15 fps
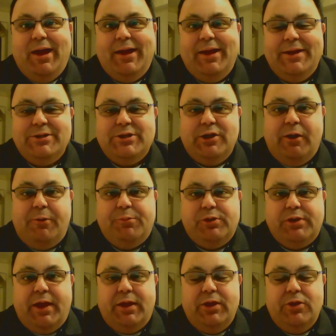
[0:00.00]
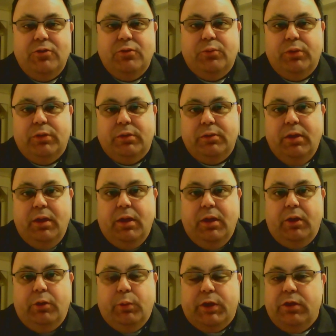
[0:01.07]
is a number that
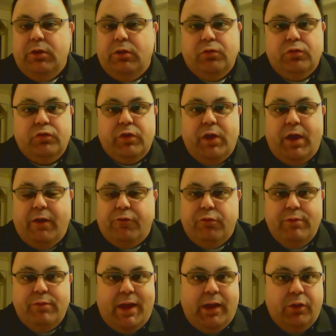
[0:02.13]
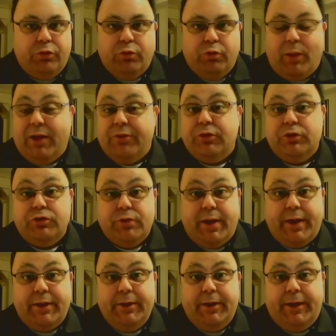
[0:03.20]
we can use from now throughout the
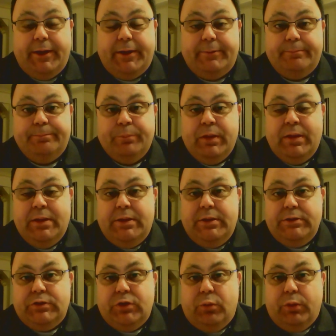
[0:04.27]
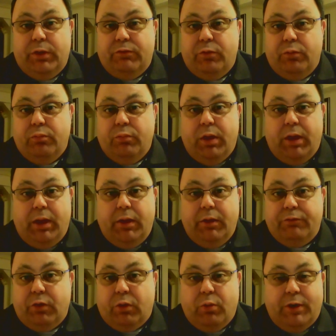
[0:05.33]
Trek. So even if
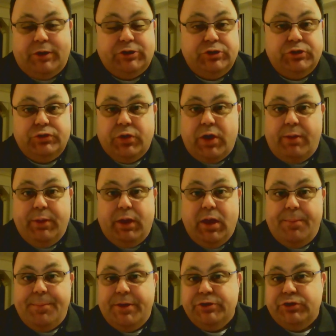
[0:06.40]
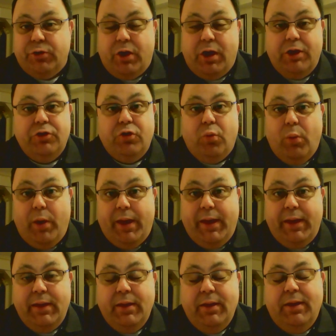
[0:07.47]
there are questions that are coming up as you're on your
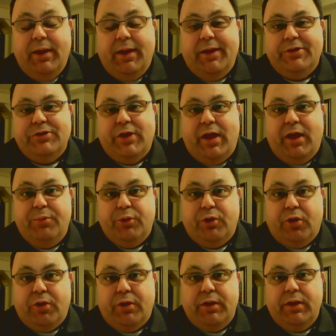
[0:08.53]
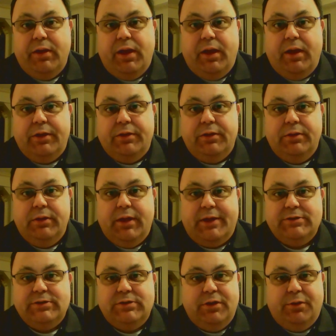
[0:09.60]
way to Albuquerque,
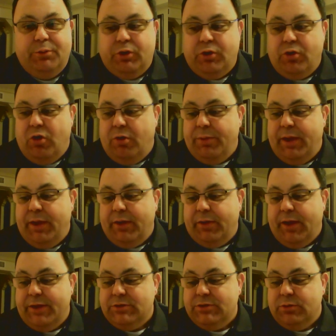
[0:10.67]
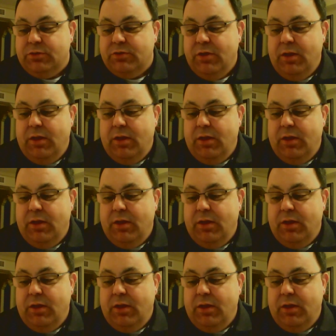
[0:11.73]
that's the number to call me at. Okay, so it's